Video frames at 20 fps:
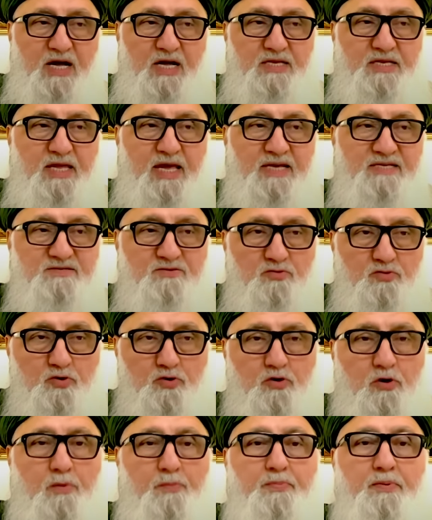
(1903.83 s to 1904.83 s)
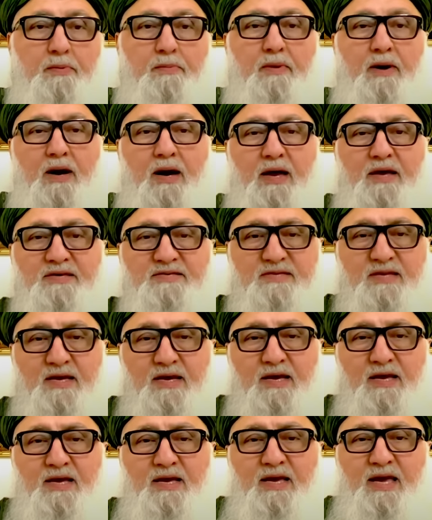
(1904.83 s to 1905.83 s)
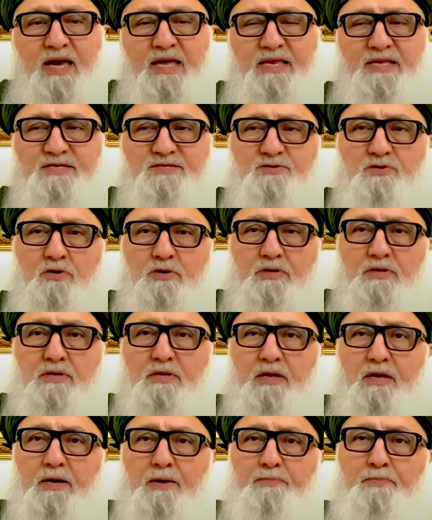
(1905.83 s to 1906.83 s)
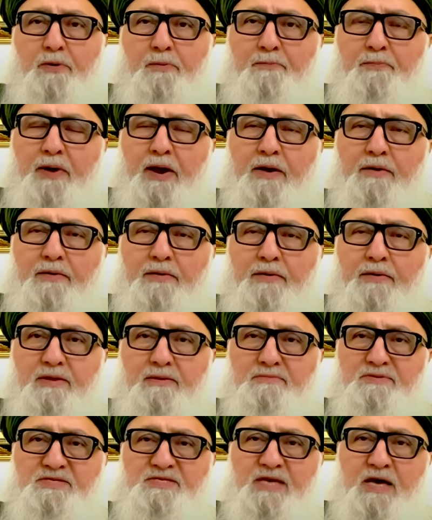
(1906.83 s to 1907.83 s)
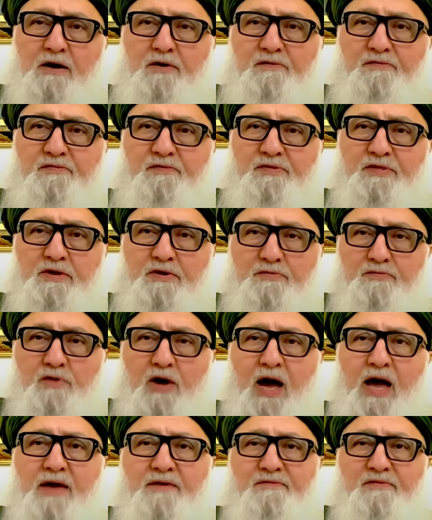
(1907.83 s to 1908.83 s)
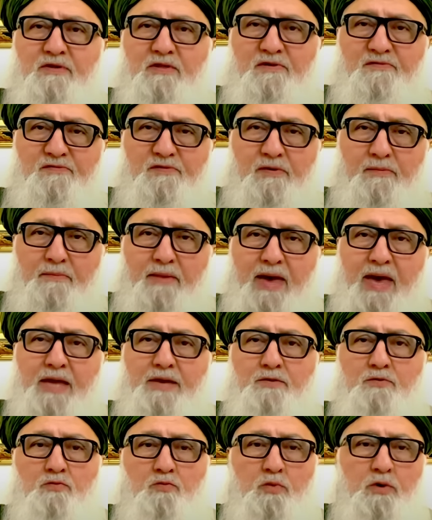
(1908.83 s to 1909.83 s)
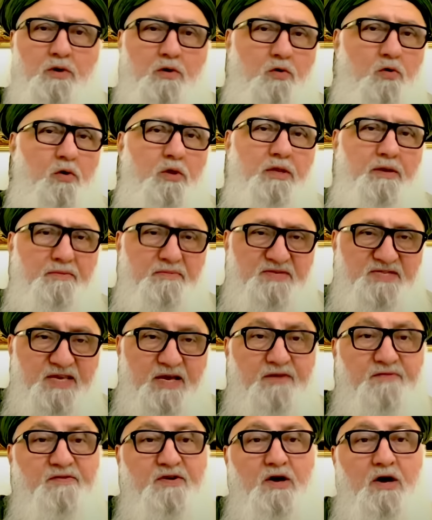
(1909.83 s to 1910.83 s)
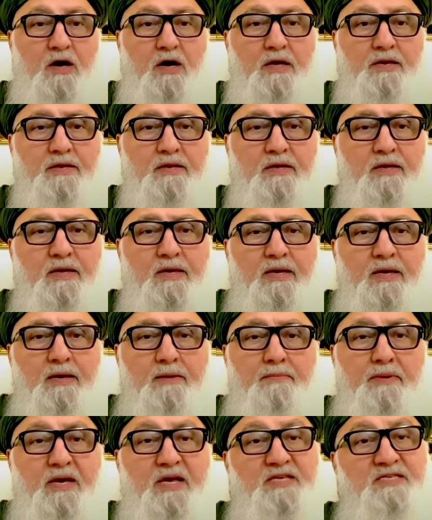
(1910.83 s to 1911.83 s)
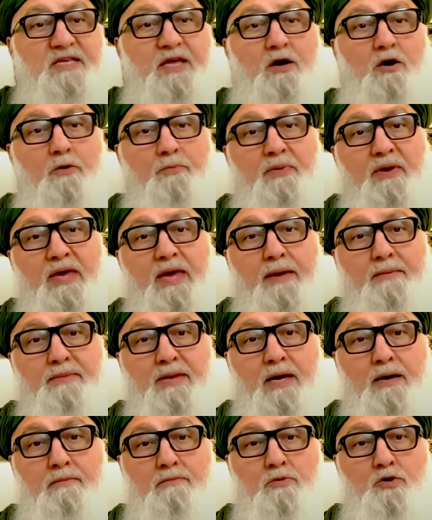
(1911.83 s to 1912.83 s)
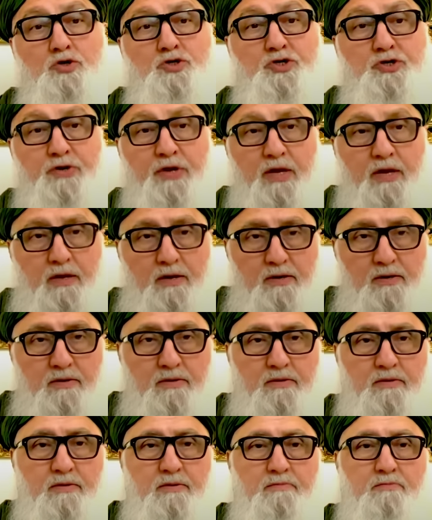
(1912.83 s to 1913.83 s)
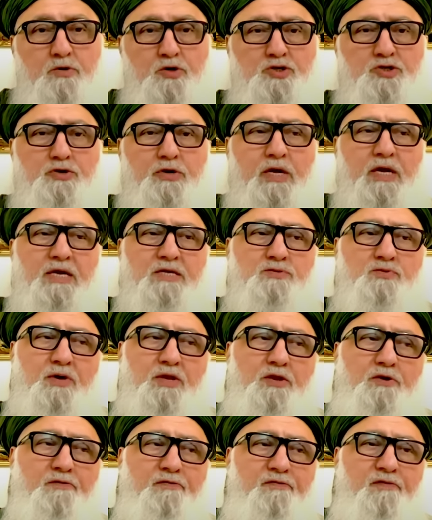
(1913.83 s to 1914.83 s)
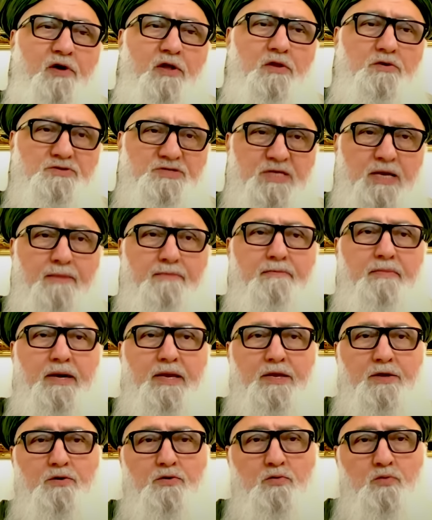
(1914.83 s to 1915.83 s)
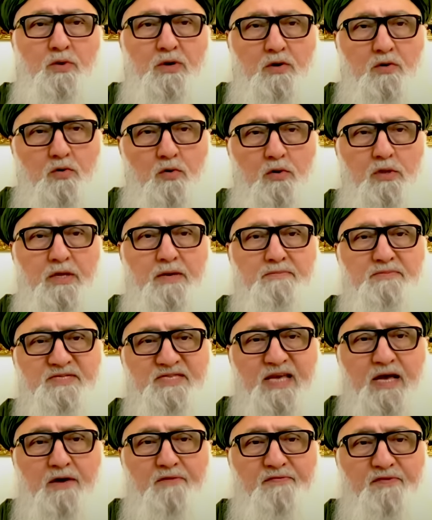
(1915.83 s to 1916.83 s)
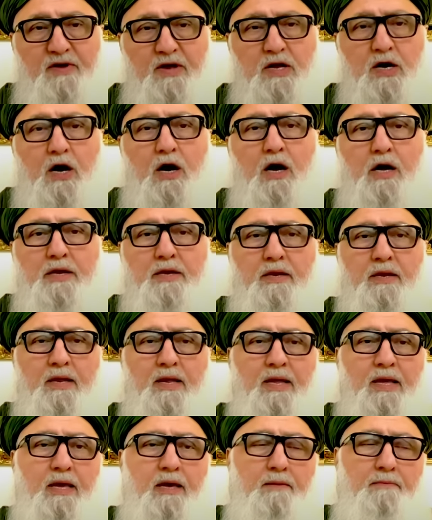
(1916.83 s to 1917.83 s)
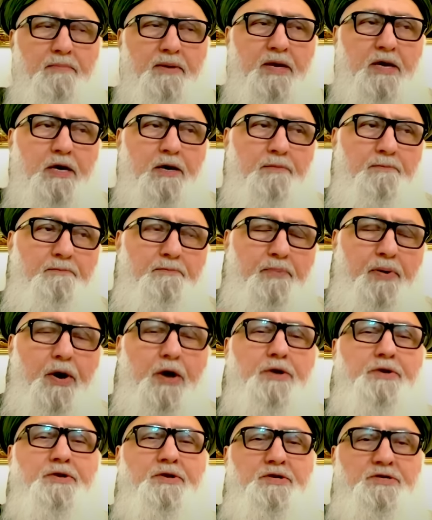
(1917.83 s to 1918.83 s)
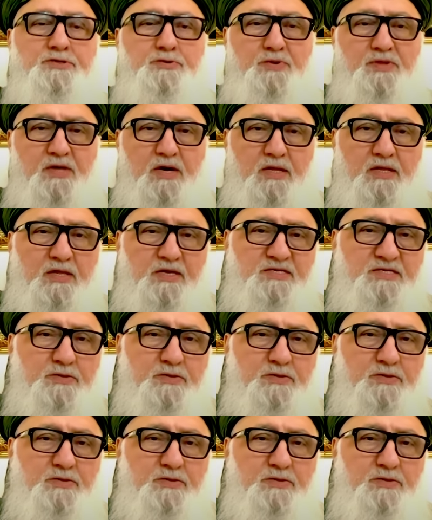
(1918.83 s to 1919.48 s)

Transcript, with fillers: has not compromised and is not uh, preparing themselves for the arrival of a man who will call himself God because they all became now mushrik. Mushrik is when you follow somebody who will call himself a god and become partners with Allah